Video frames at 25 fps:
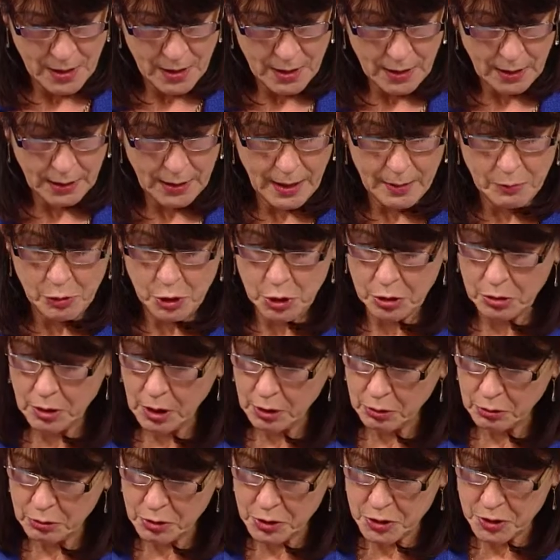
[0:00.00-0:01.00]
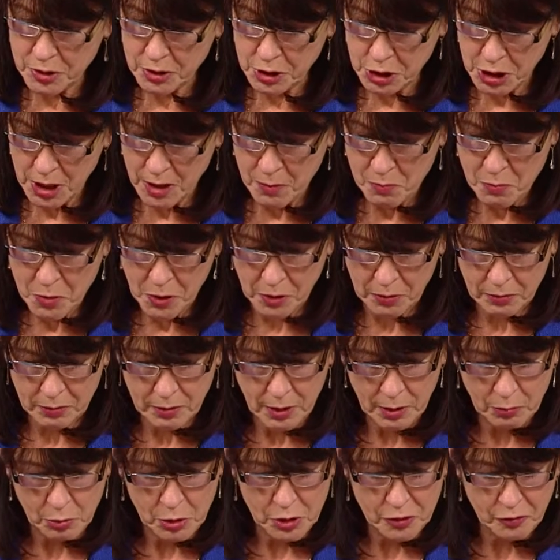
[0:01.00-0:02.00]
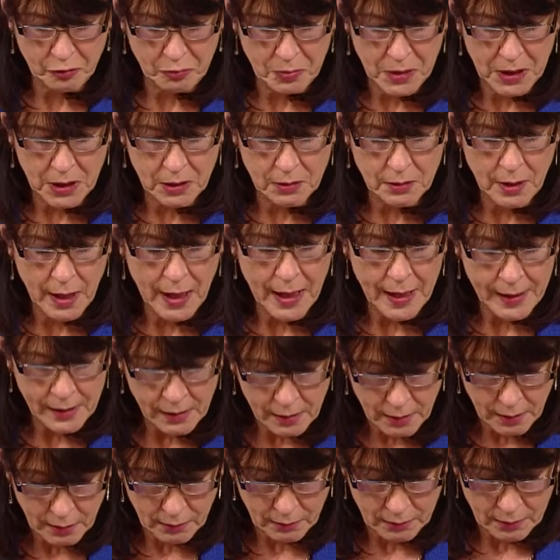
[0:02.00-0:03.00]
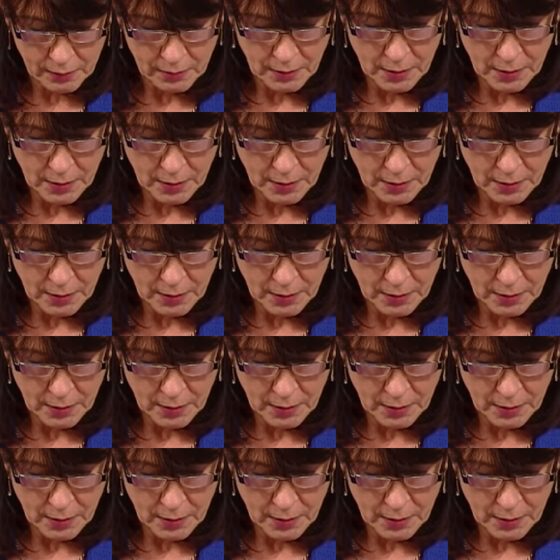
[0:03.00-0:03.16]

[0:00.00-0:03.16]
And I'm sure across the Chamber there would have been anger